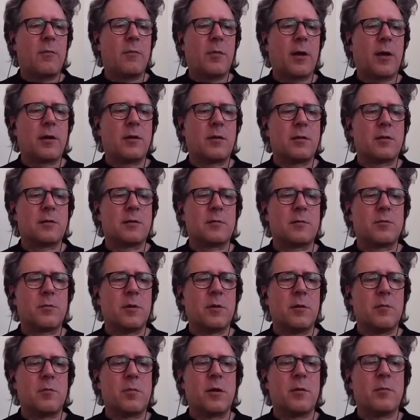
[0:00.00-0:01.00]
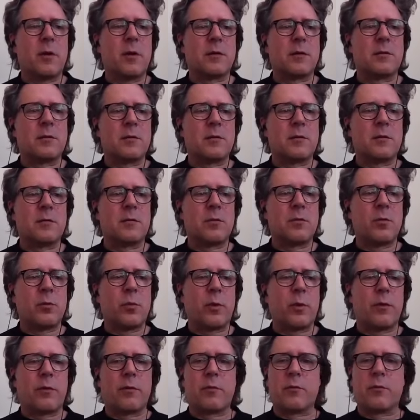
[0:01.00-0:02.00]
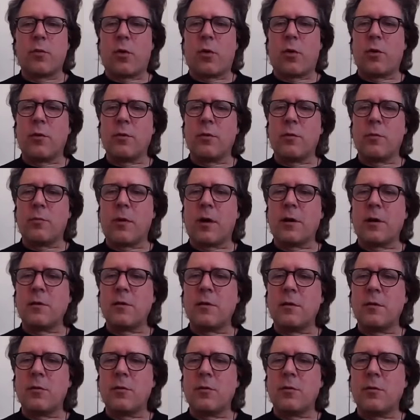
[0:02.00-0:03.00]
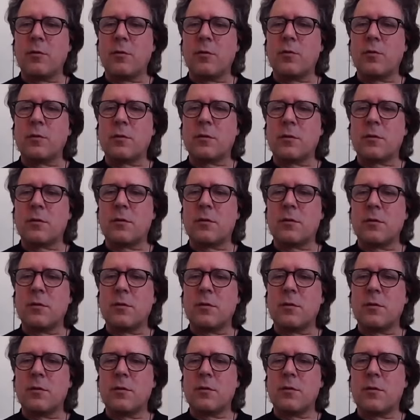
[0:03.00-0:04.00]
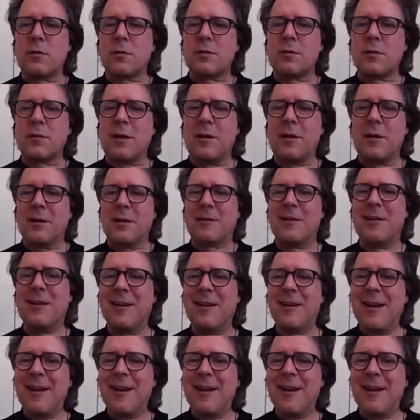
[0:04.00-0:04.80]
the mechanism implemented to withdraw your money or use it or sell it.